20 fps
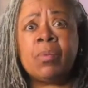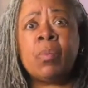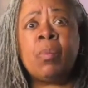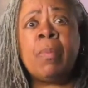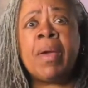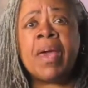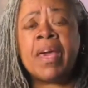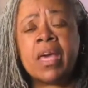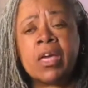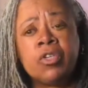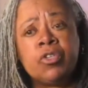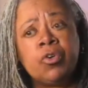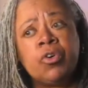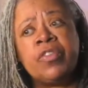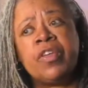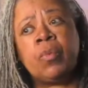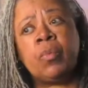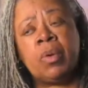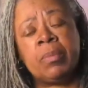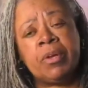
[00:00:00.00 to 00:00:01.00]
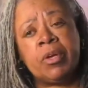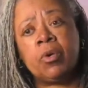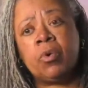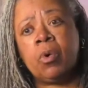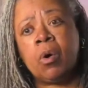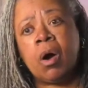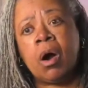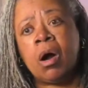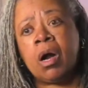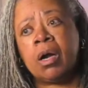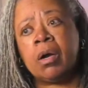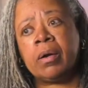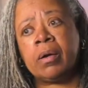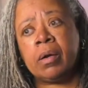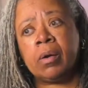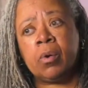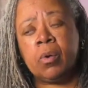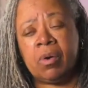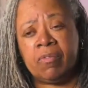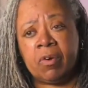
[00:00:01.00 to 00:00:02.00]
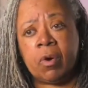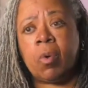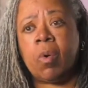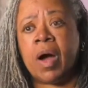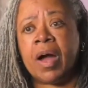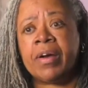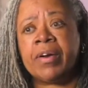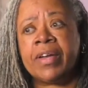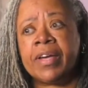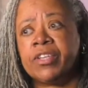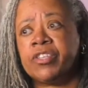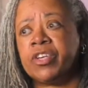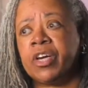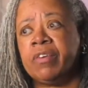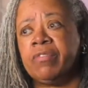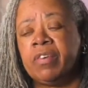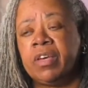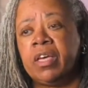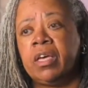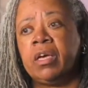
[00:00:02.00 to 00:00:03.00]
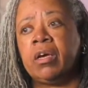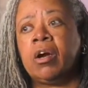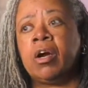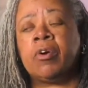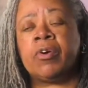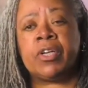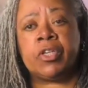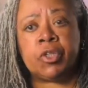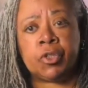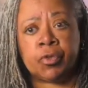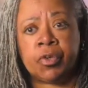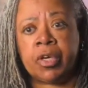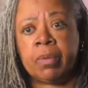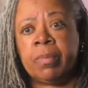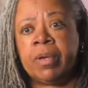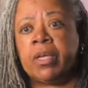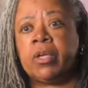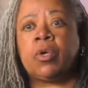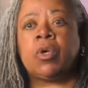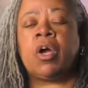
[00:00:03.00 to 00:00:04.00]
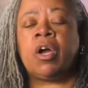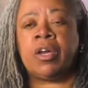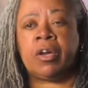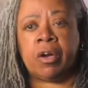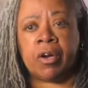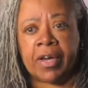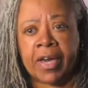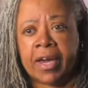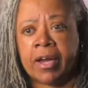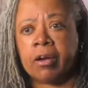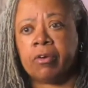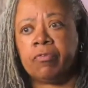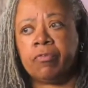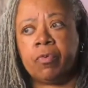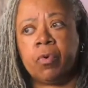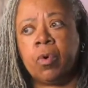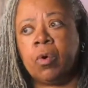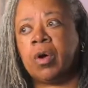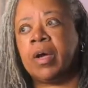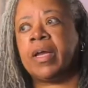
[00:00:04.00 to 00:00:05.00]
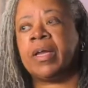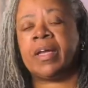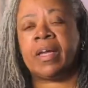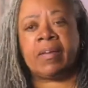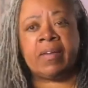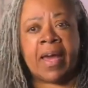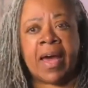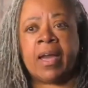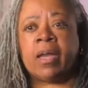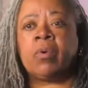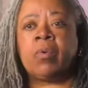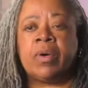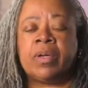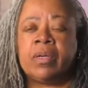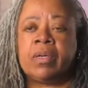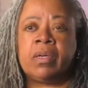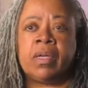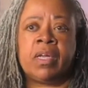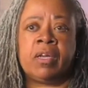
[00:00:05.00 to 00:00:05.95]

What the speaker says: making sure that women who have acquired HIV are in treatment and are cared for and get adequate